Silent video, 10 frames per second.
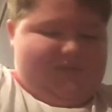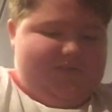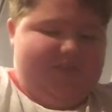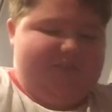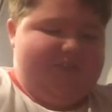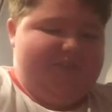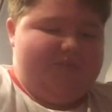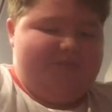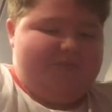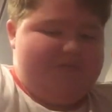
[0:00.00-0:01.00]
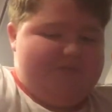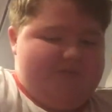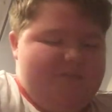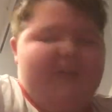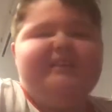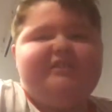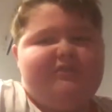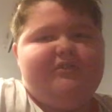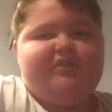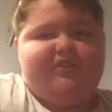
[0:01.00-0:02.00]
Don't you? Thinks that
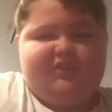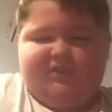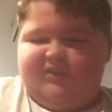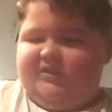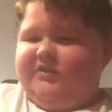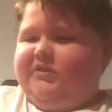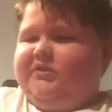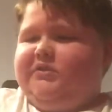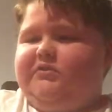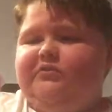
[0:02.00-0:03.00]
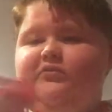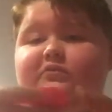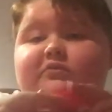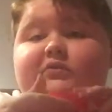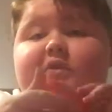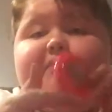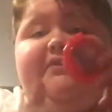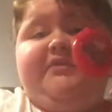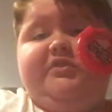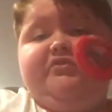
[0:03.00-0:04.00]
they're just... Oh,
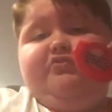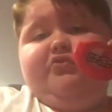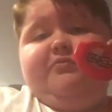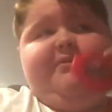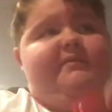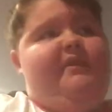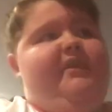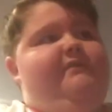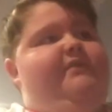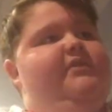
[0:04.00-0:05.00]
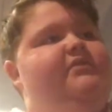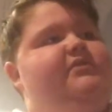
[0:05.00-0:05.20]
another strawberry flavour.